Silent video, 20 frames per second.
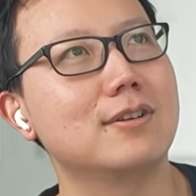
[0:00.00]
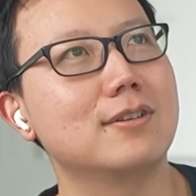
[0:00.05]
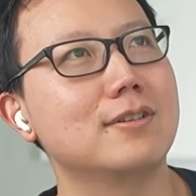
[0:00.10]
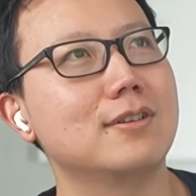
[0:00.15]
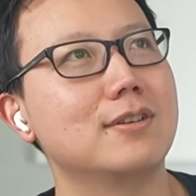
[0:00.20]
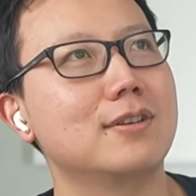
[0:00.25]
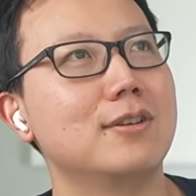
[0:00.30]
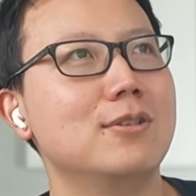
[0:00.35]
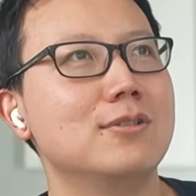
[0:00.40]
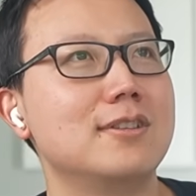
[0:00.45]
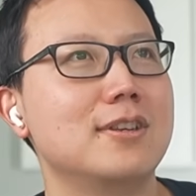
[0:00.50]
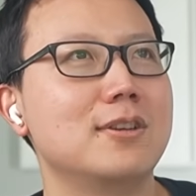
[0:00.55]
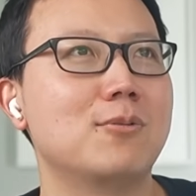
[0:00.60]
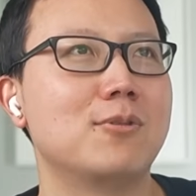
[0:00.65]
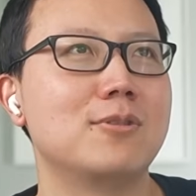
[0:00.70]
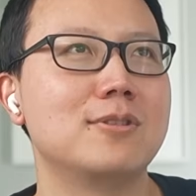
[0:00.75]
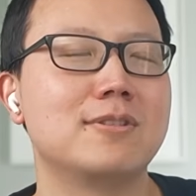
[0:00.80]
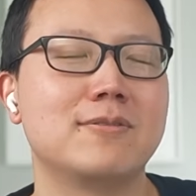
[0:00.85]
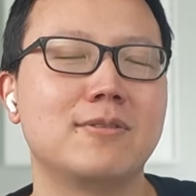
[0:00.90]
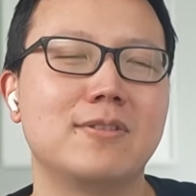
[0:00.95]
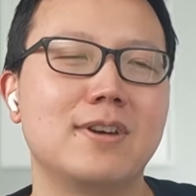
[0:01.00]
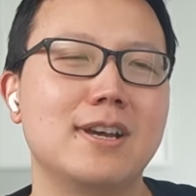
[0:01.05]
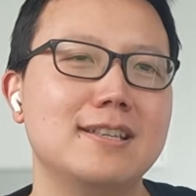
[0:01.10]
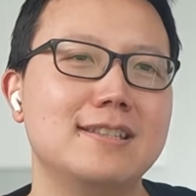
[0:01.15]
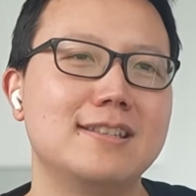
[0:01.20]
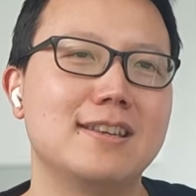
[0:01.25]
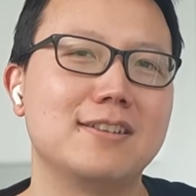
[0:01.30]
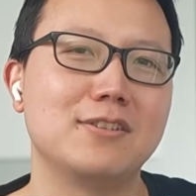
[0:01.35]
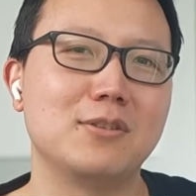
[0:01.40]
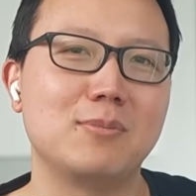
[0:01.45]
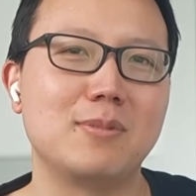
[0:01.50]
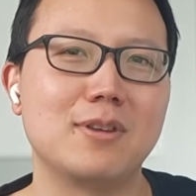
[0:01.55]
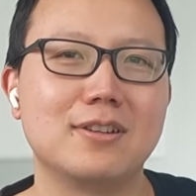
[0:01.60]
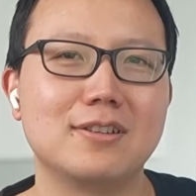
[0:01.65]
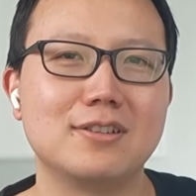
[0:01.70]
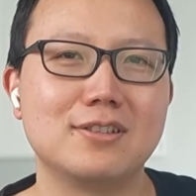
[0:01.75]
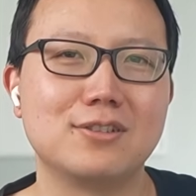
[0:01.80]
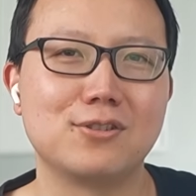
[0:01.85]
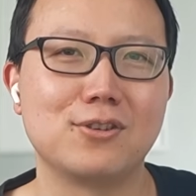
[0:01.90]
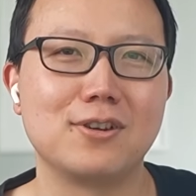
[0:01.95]
closing words of advice now that you've been on
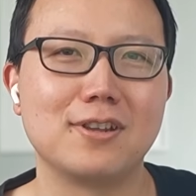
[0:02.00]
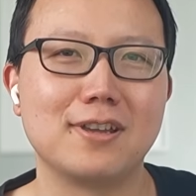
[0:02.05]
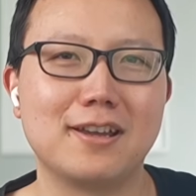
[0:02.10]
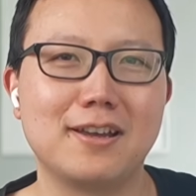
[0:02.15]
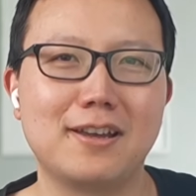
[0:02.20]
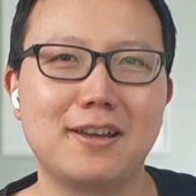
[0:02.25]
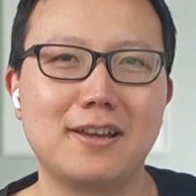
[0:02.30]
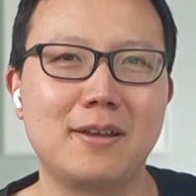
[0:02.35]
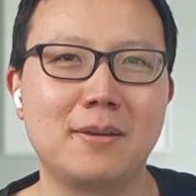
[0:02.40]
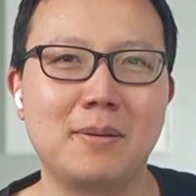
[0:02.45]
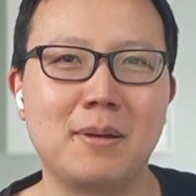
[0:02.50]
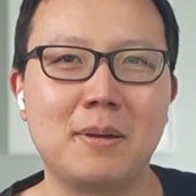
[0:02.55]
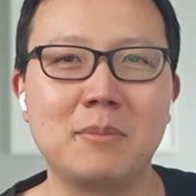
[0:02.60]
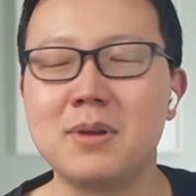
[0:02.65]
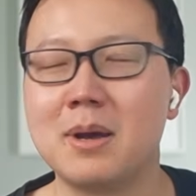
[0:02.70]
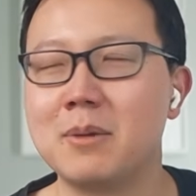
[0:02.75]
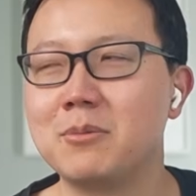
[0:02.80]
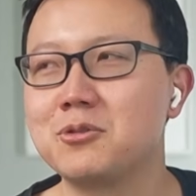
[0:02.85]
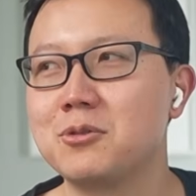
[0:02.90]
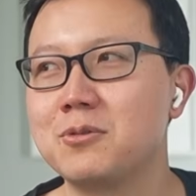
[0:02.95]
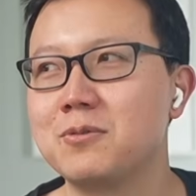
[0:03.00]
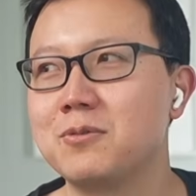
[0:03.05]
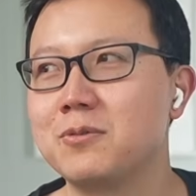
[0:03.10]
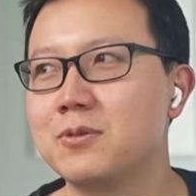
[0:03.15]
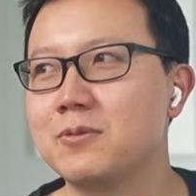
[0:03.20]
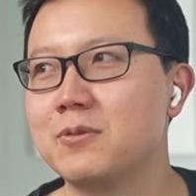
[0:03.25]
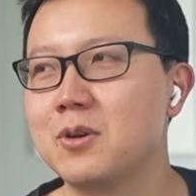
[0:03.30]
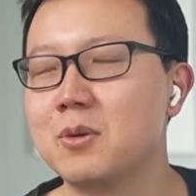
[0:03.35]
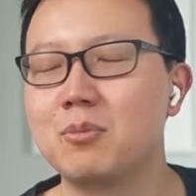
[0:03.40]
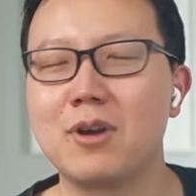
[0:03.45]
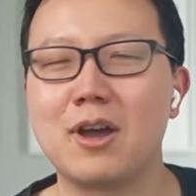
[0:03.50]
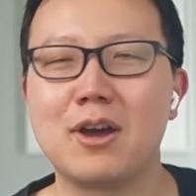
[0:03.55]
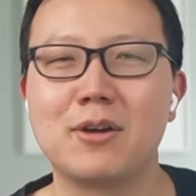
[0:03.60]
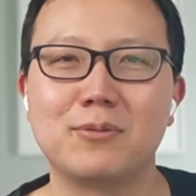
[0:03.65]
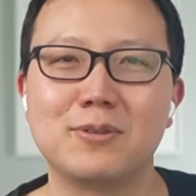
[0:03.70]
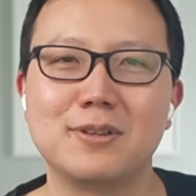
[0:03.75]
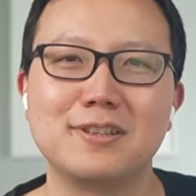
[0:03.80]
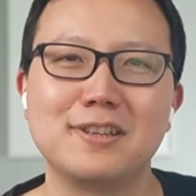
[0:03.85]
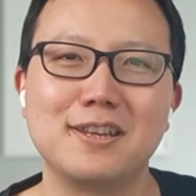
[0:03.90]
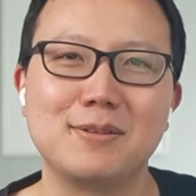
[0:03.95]
this journey? I'm sure you feel very proud
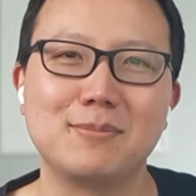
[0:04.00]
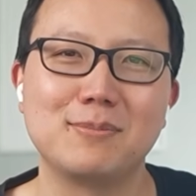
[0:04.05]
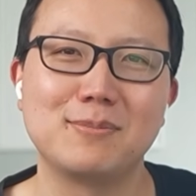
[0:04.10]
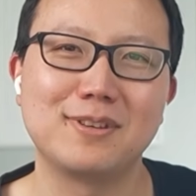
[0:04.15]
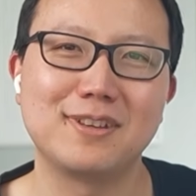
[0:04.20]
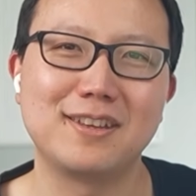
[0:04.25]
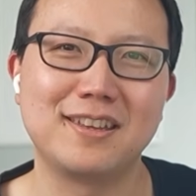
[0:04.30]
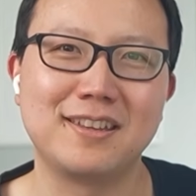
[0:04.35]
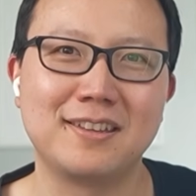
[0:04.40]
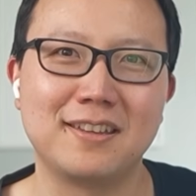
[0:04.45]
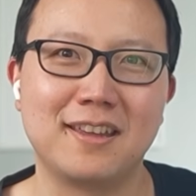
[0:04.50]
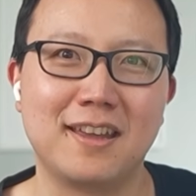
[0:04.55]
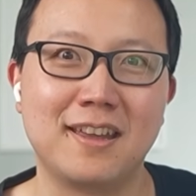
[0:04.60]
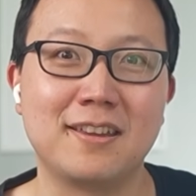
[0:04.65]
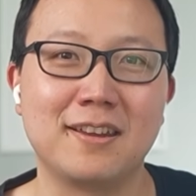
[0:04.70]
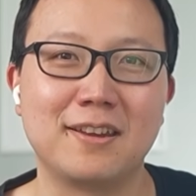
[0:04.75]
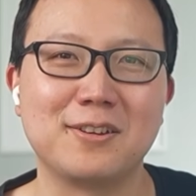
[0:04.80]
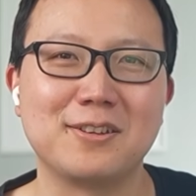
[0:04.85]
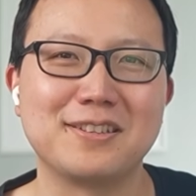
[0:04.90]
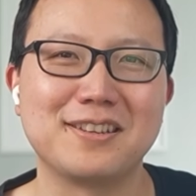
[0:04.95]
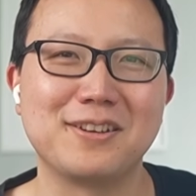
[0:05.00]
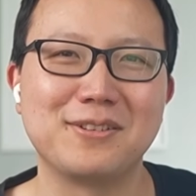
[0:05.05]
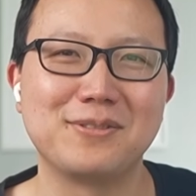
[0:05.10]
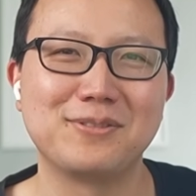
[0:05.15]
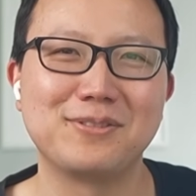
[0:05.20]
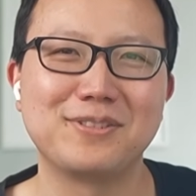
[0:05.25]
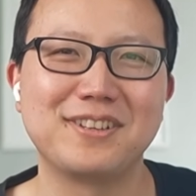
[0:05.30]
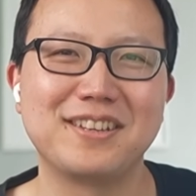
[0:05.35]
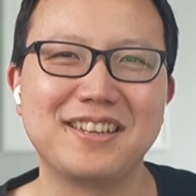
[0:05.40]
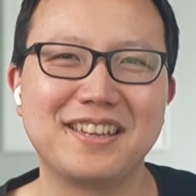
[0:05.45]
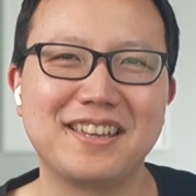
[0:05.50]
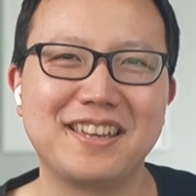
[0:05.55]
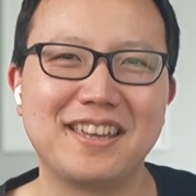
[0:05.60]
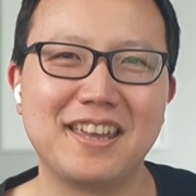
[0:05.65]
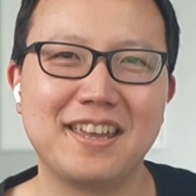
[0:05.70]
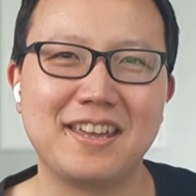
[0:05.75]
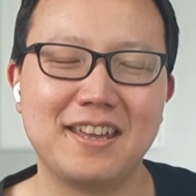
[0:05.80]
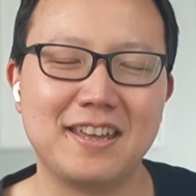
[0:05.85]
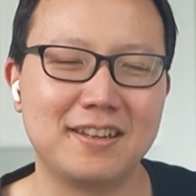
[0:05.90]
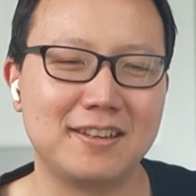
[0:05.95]
for your team and yourself.
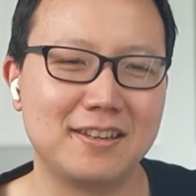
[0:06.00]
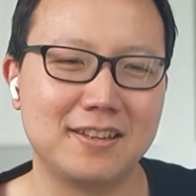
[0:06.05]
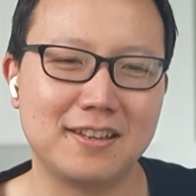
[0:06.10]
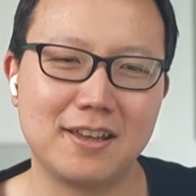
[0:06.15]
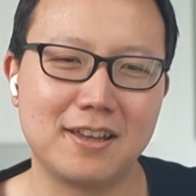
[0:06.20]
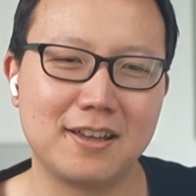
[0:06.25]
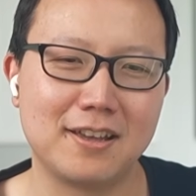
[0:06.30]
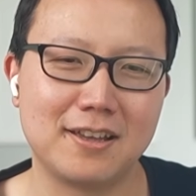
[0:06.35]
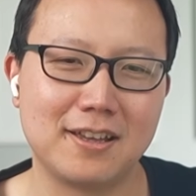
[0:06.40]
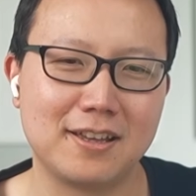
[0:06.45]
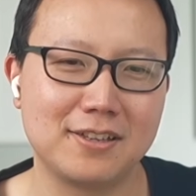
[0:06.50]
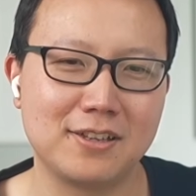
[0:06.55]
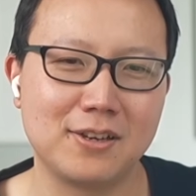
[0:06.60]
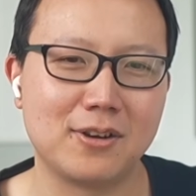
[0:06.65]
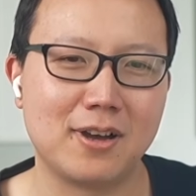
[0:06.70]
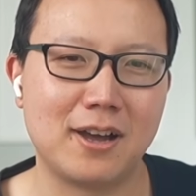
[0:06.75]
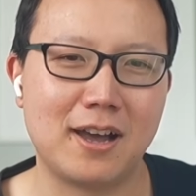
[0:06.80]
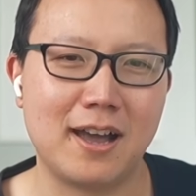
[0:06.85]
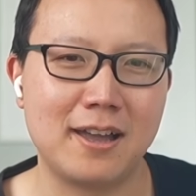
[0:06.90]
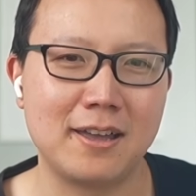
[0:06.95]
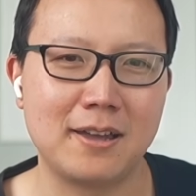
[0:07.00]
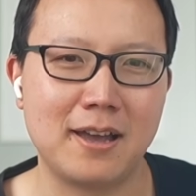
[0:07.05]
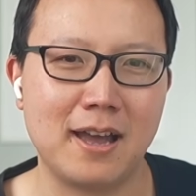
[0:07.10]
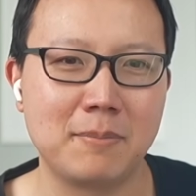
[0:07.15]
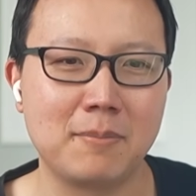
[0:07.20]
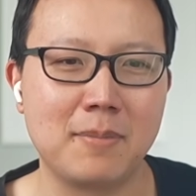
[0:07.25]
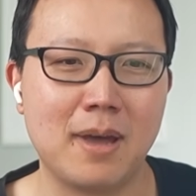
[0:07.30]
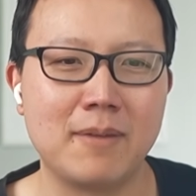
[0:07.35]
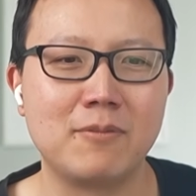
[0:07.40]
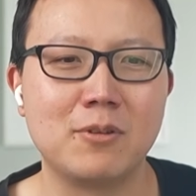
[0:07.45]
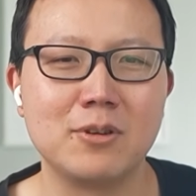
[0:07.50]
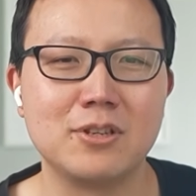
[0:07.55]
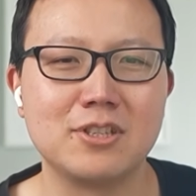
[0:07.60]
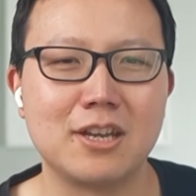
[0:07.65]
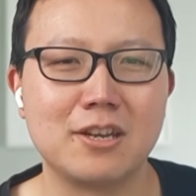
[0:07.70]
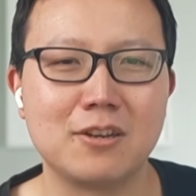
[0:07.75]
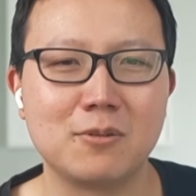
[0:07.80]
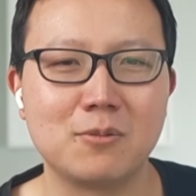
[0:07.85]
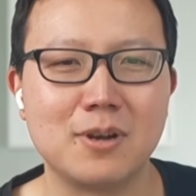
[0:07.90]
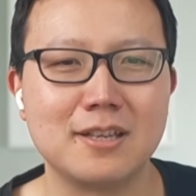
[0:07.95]
And I'm very
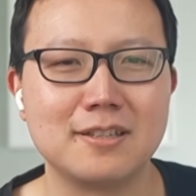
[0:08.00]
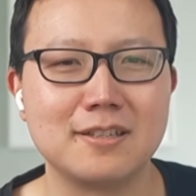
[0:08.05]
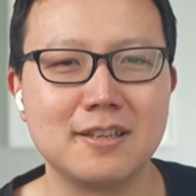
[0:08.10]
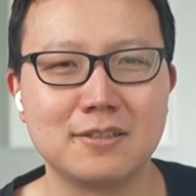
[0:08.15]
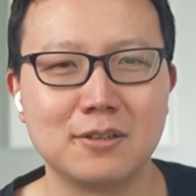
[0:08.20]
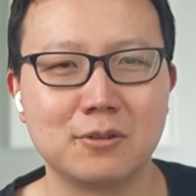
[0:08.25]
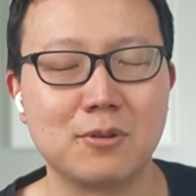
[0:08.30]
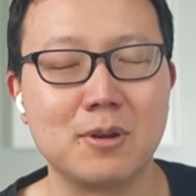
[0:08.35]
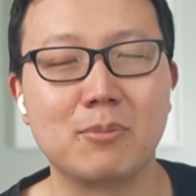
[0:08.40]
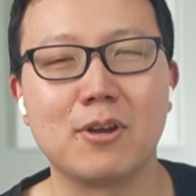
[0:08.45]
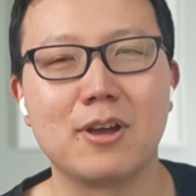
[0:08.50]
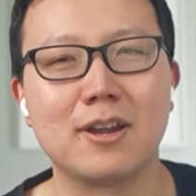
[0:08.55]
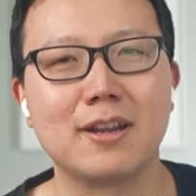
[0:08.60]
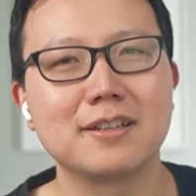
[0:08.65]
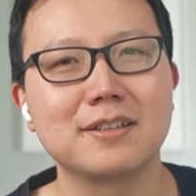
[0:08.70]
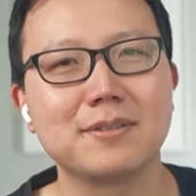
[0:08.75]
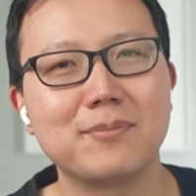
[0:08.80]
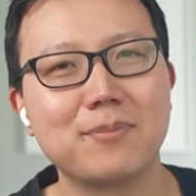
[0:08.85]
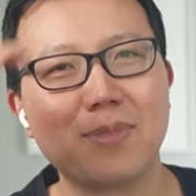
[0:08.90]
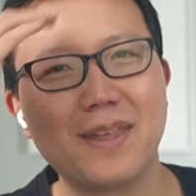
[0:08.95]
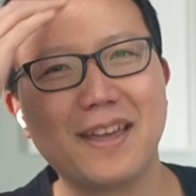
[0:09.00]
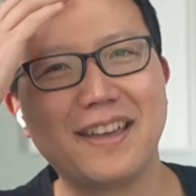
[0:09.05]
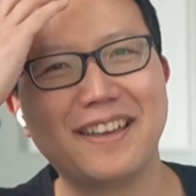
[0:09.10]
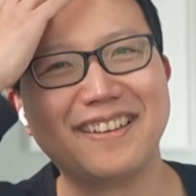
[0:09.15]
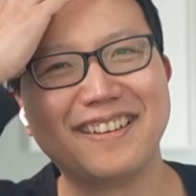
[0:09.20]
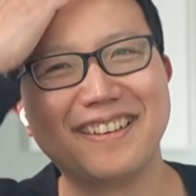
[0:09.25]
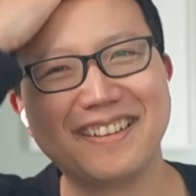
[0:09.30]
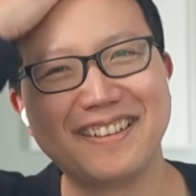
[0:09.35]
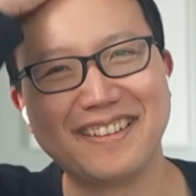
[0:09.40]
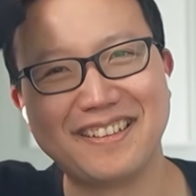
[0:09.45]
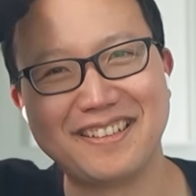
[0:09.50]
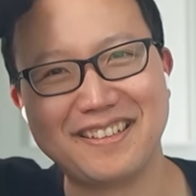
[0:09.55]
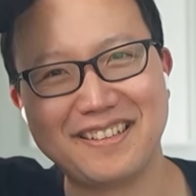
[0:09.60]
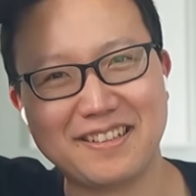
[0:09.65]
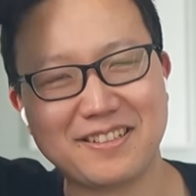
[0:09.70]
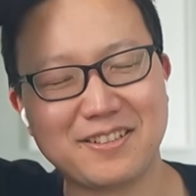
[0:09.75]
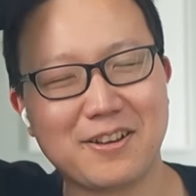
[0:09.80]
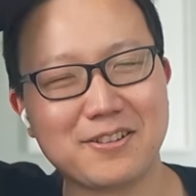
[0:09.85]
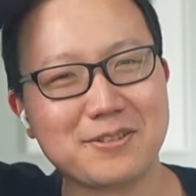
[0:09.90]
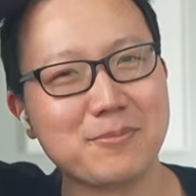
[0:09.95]
genuine when I say it's a great product.
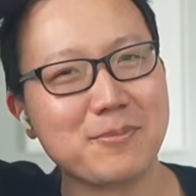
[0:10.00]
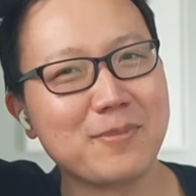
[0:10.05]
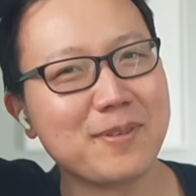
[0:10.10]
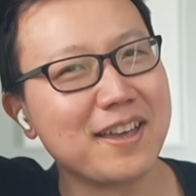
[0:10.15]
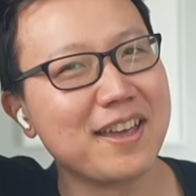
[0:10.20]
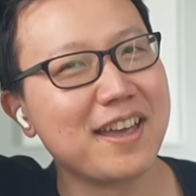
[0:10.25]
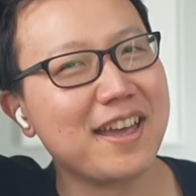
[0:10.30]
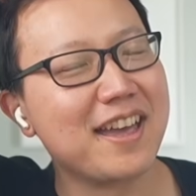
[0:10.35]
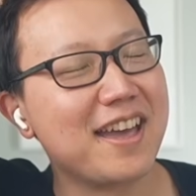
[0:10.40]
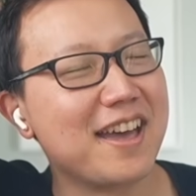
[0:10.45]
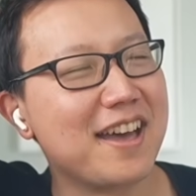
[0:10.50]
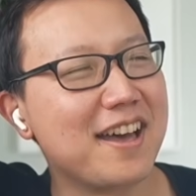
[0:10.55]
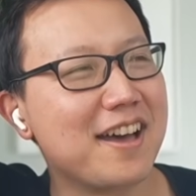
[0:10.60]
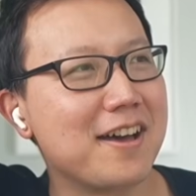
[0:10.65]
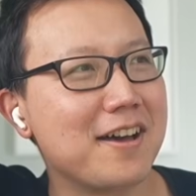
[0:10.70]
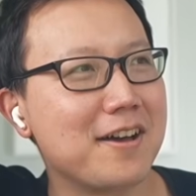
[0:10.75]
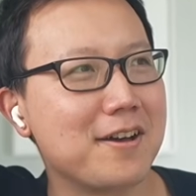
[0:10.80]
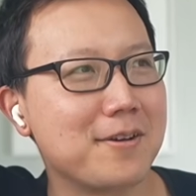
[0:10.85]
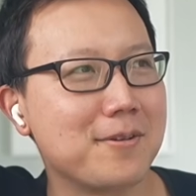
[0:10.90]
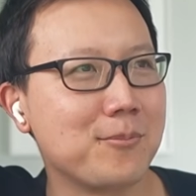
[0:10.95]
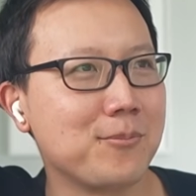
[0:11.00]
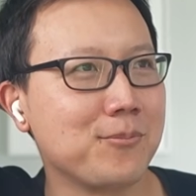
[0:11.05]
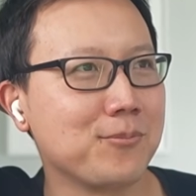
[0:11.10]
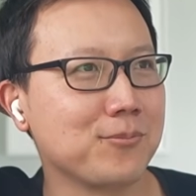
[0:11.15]
It's awesome. Um,